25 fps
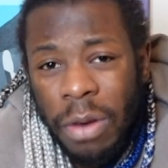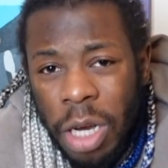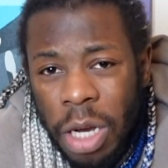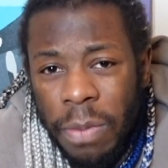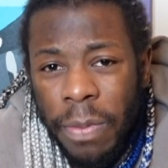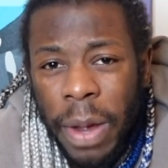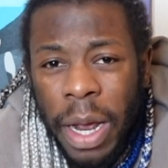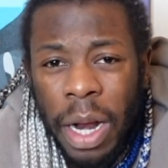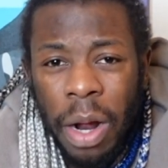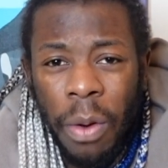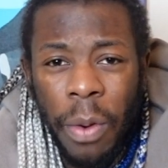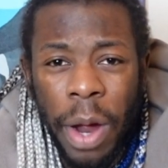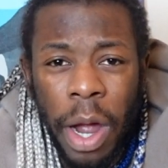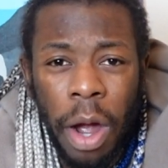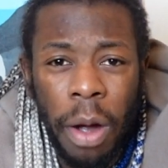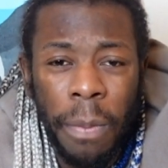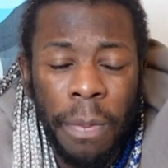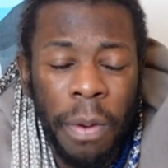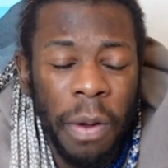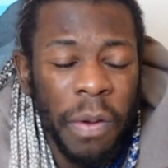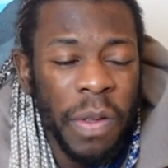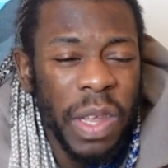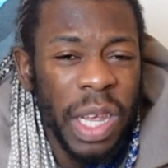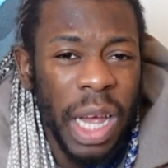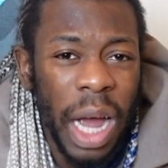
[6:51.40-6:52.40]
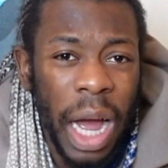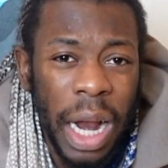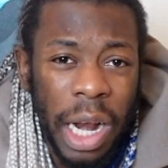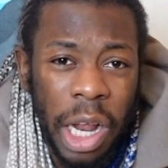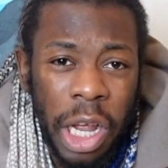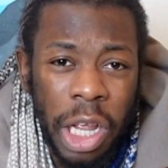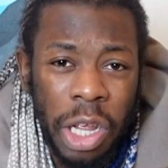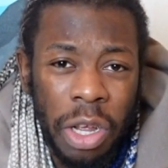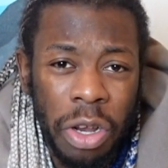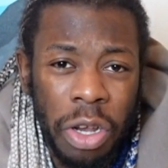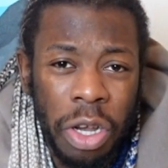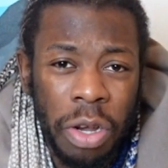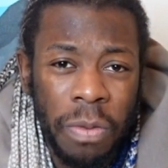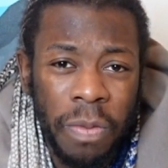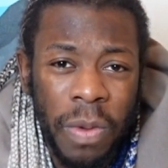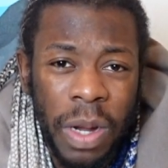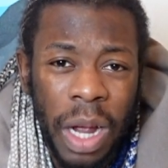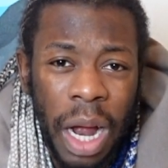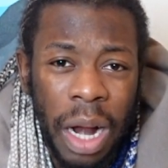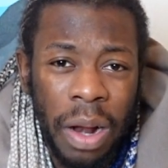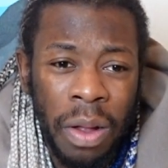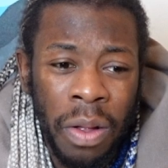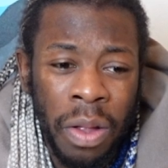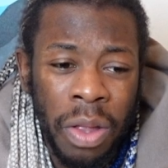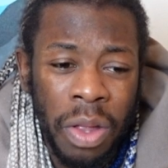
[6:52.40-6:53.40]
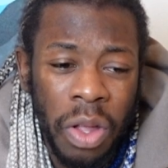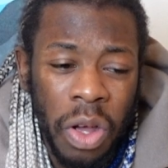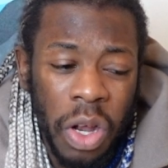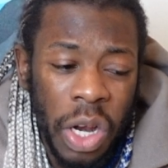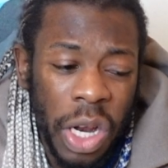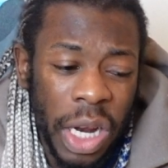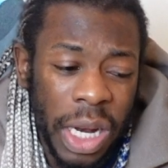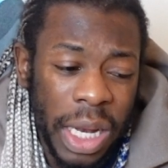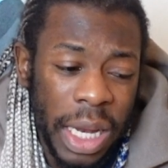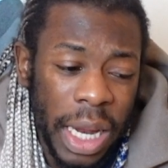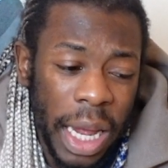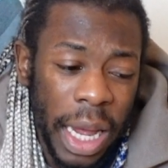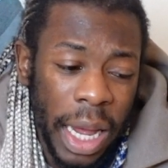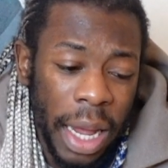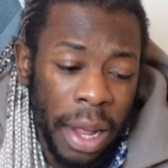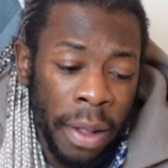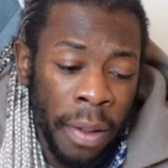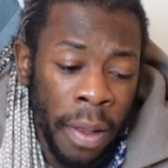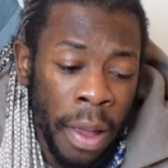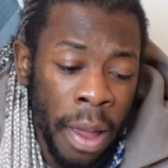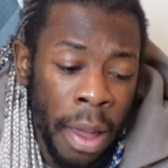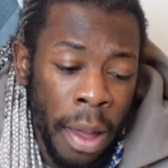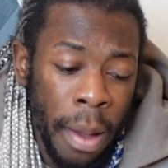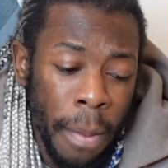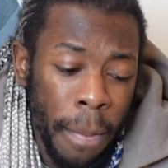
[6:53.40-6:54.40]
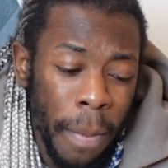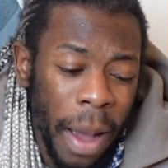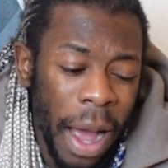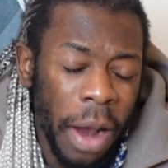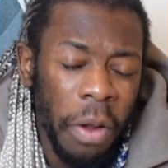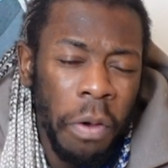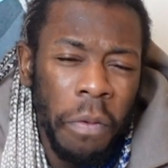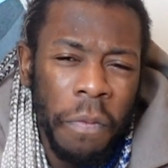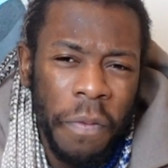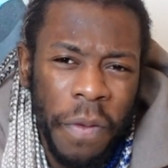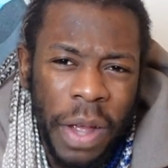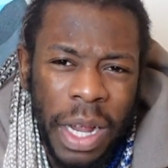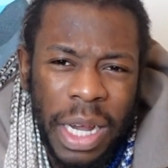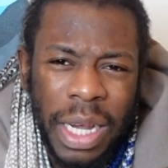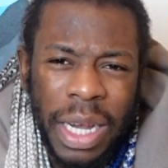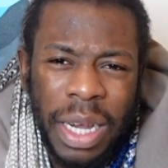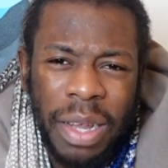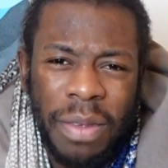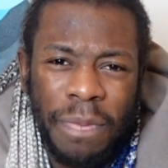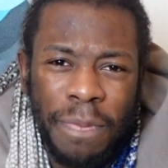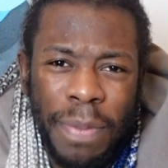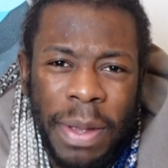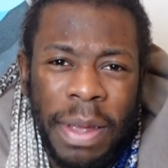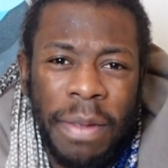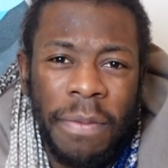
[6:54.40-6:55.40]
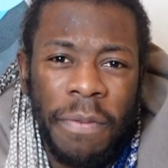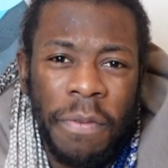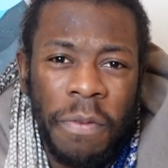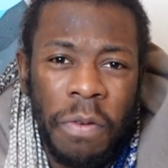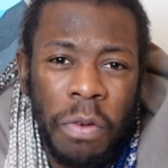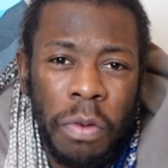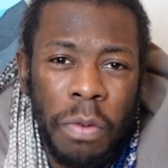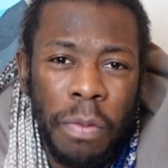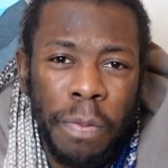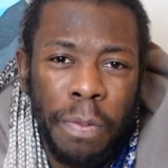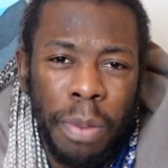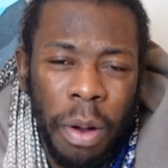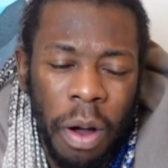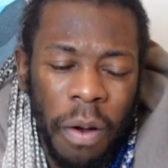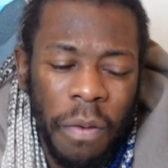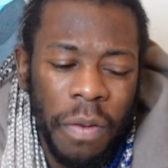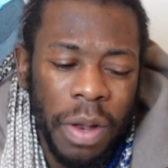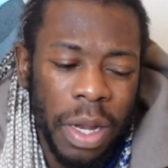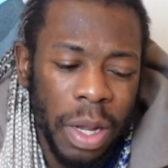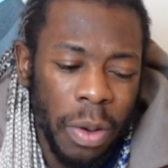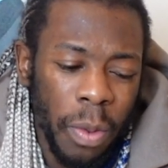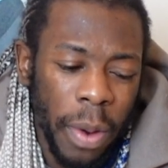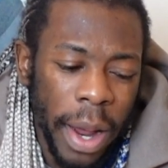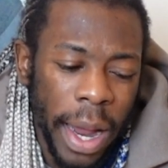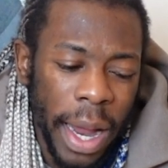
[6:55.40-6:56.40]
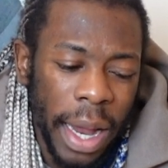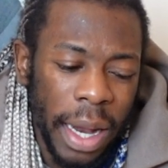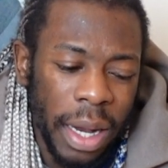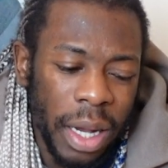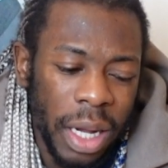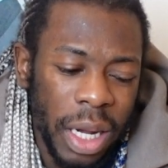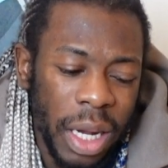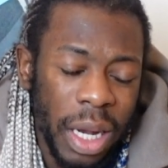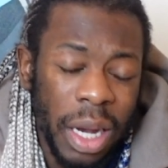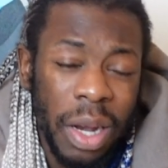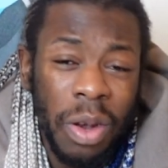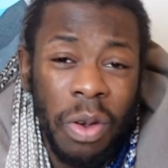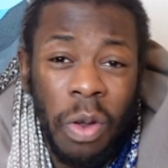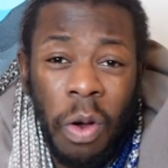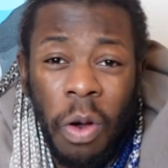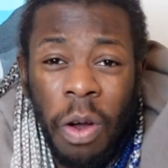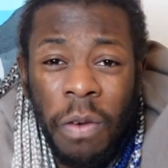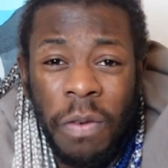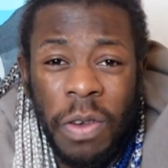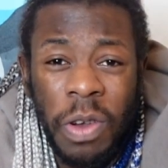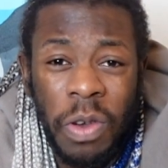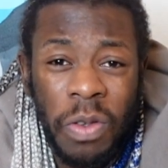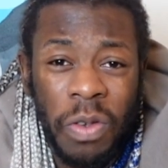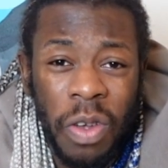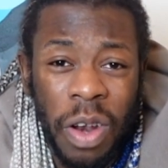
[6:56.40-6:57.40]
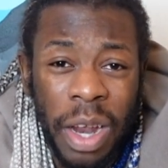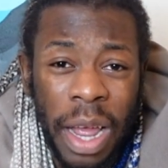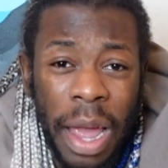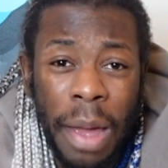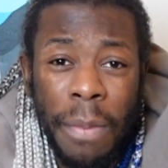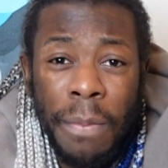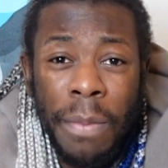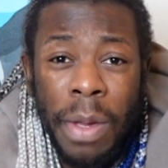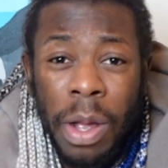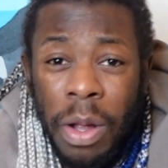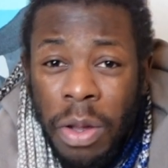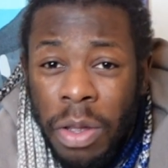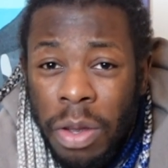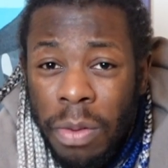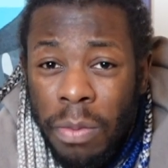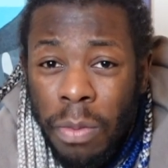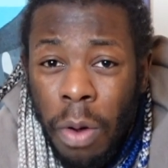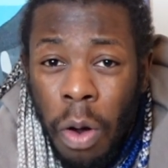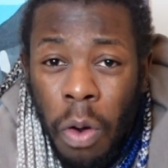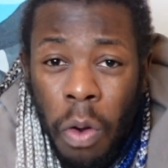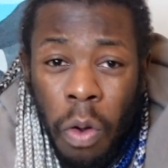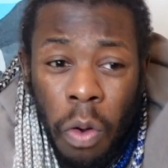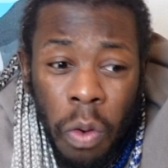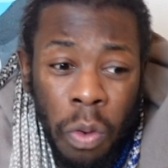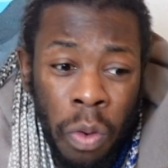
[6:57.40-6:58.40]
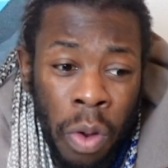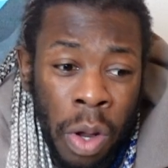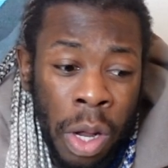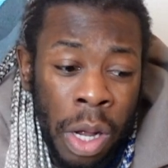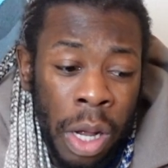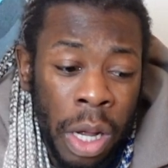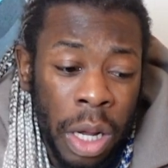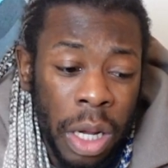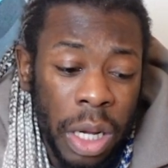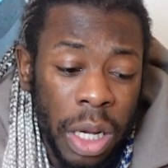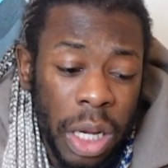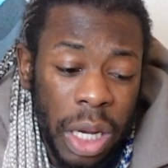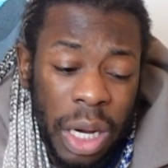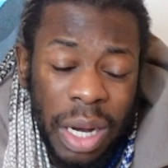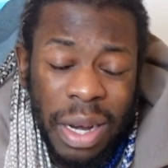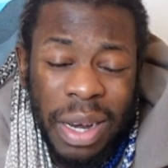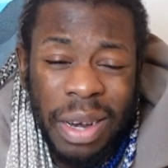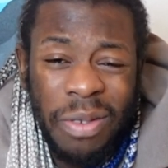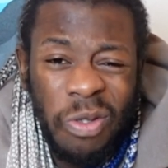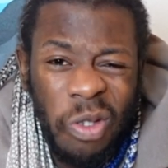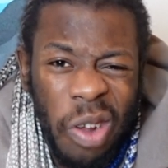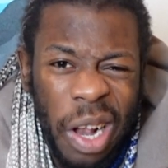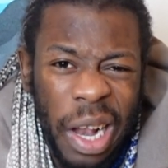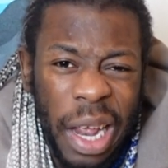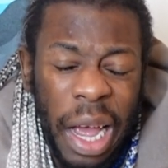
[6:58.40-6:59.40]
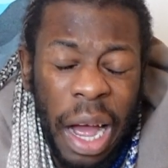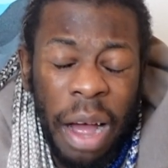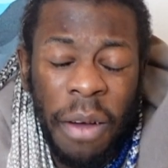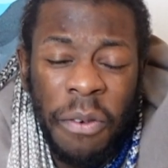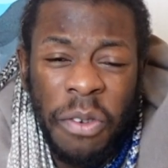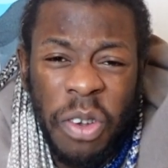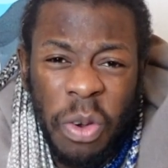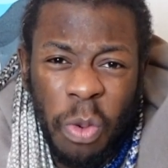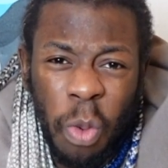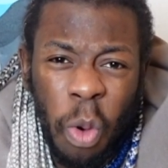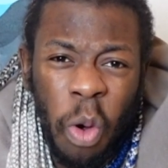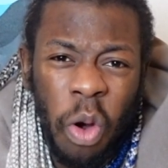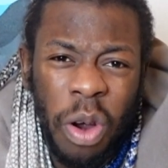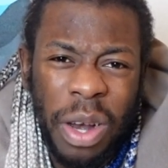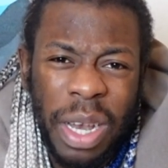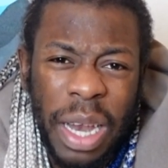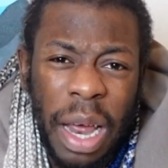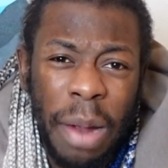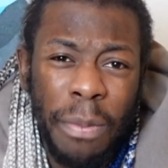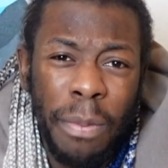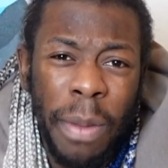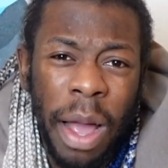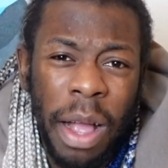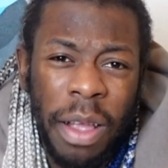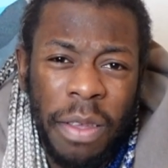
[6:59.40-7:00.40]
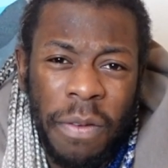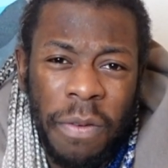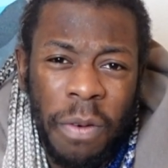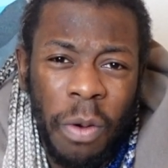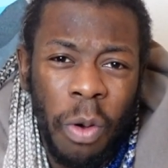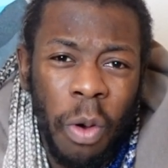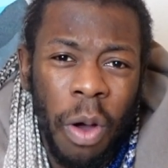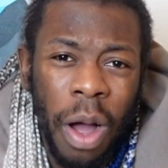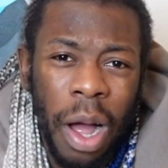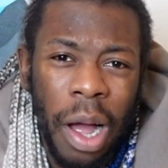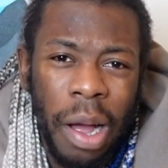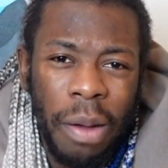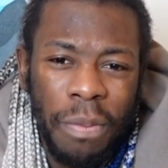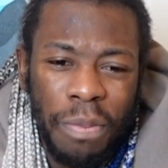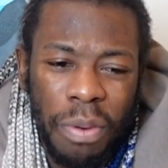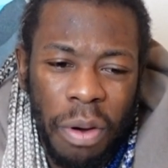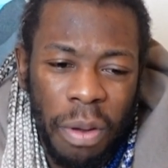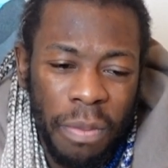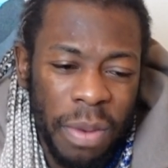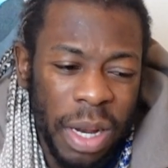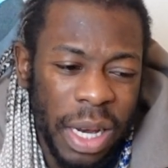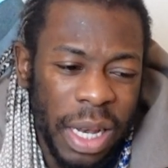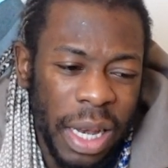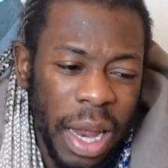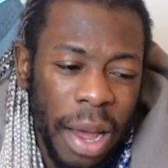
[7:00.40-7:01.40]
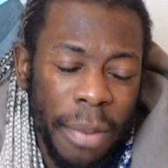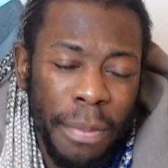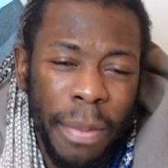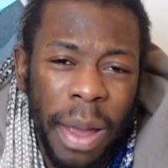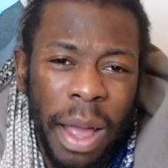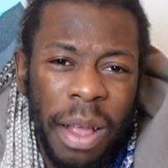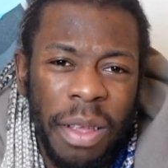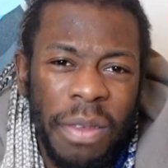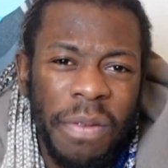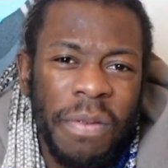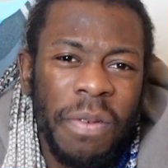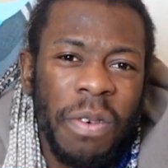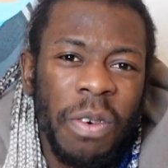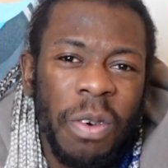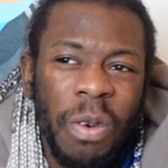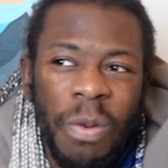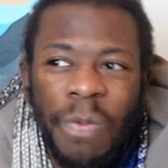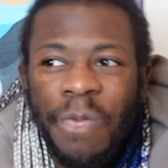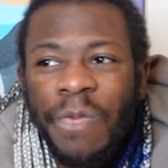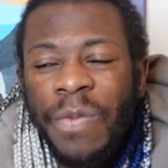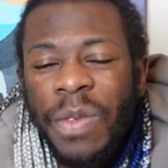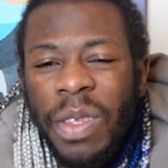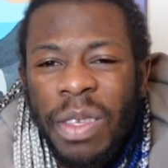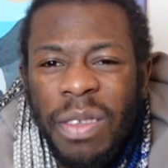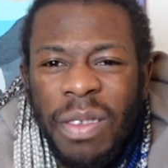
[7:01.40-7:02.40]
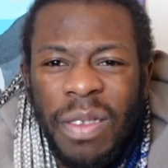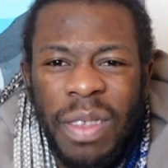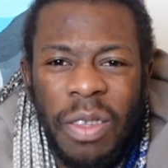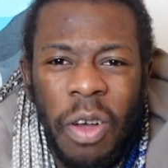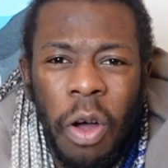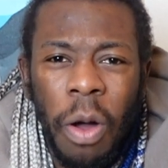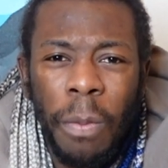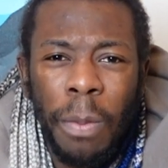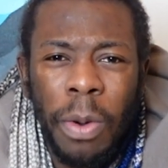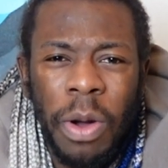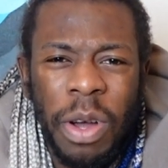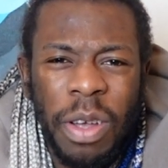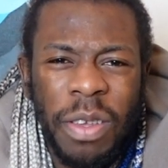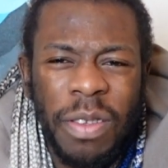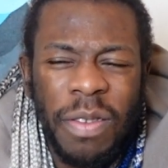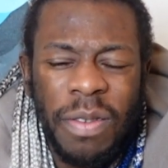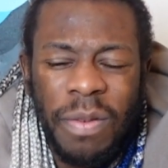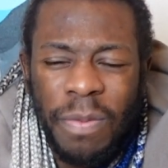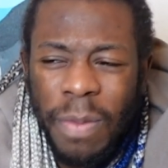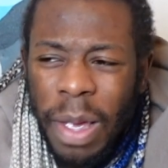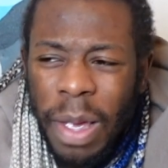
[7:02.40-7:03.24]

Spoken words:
she made her way up. Obviously had her YouTube channel, done her thing, but I don't think she's been through poverty where she didn't know if she was gonna get a meal tomorrow. She didn't really have to walk 10 miles for, probably 10 miles for Starbucks,